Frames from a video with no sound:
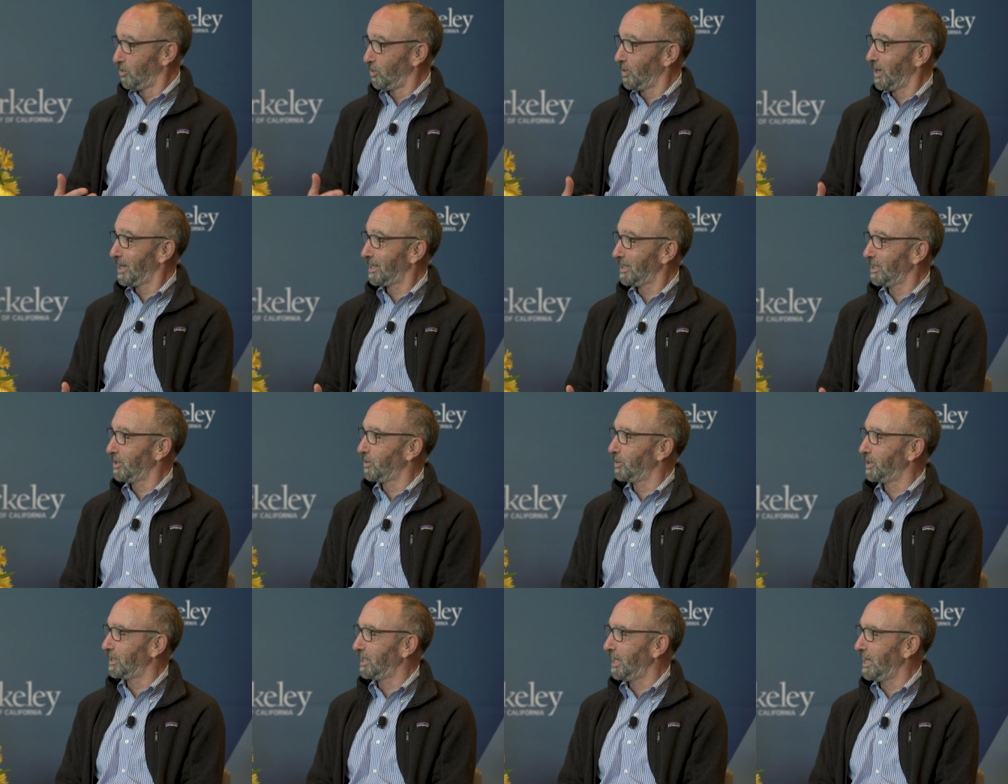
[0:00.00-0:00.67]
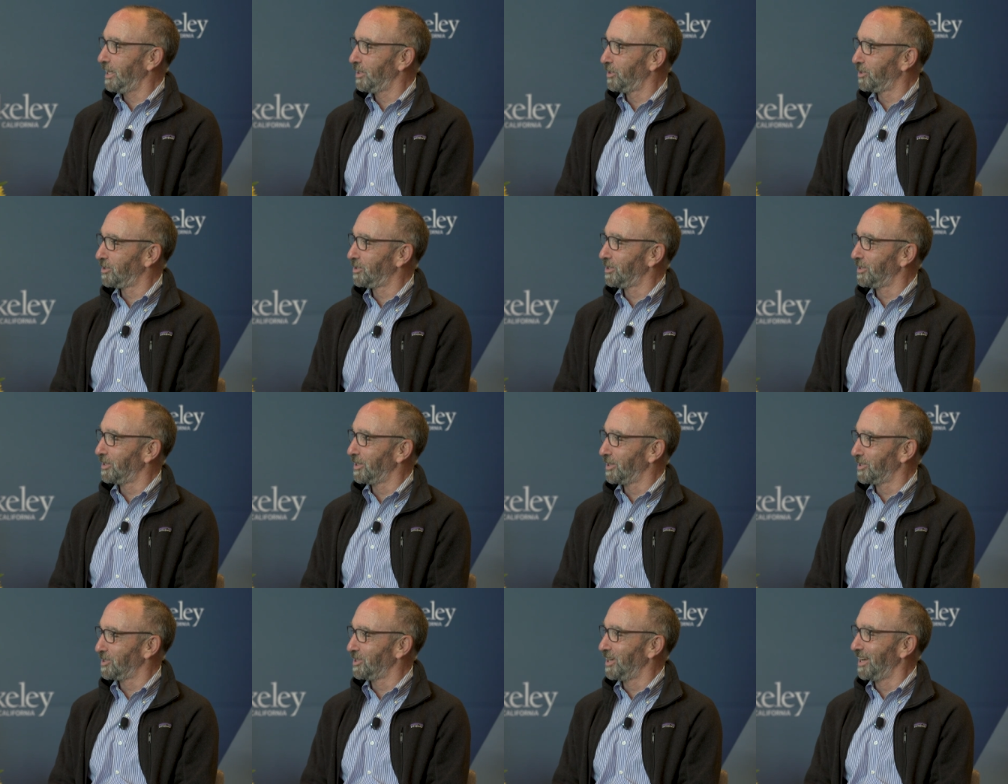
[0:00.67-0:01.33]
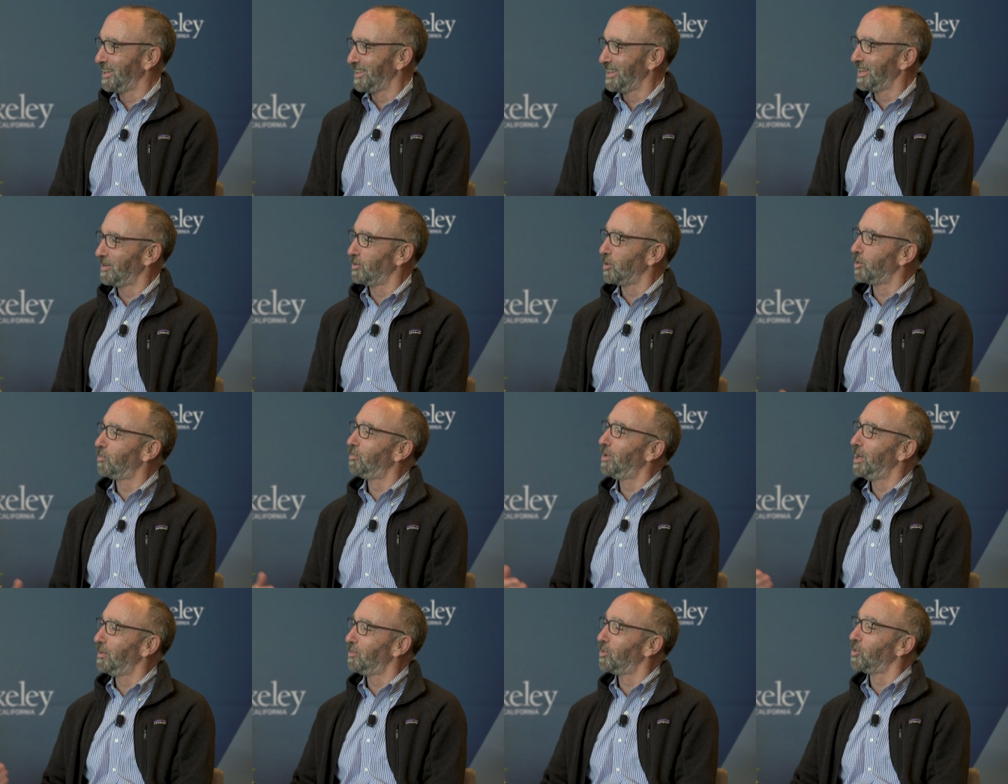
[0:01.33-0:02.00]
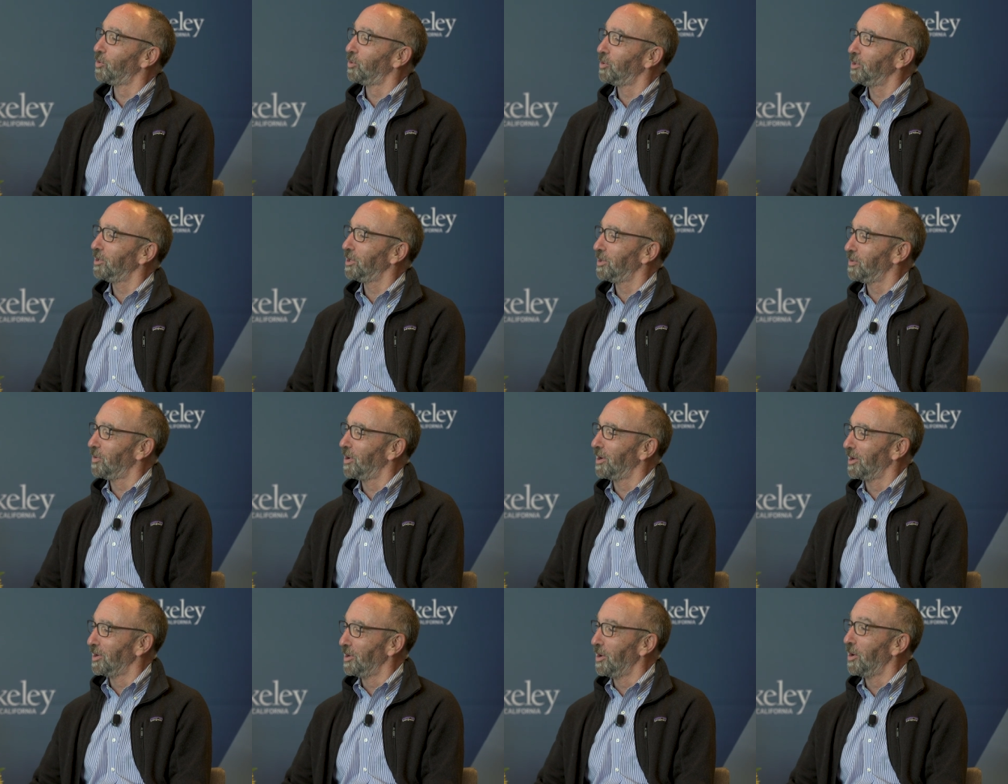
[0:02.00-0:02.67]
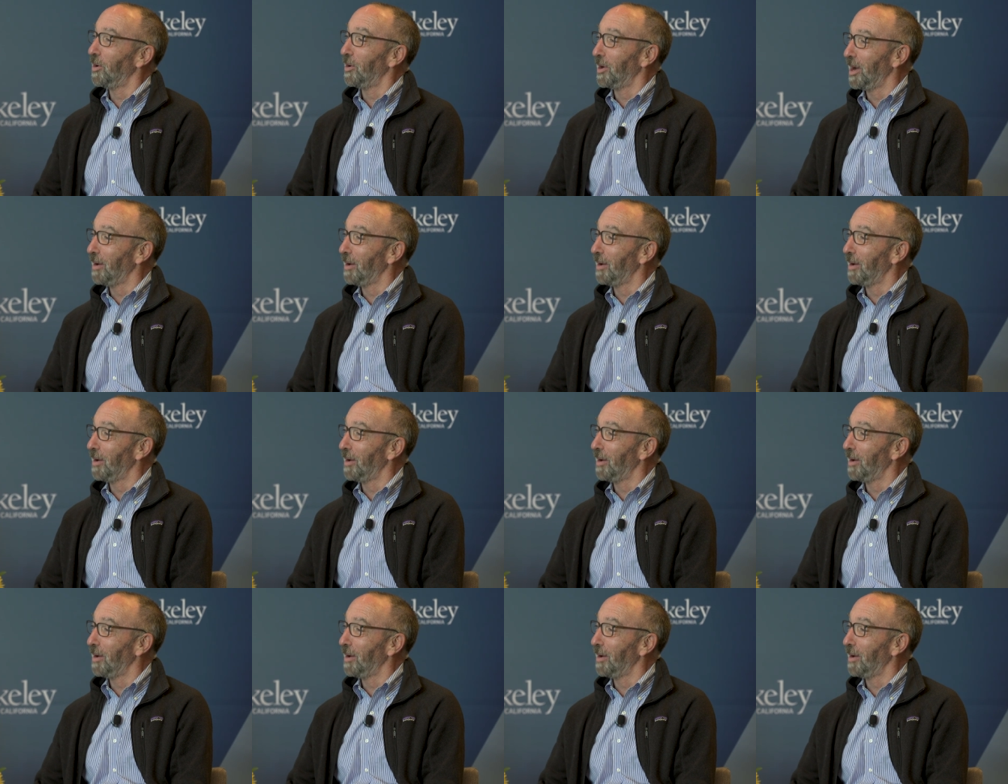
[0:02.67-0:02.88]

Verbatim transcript: directly related to this, mm-hmm. and I think what people really want to know,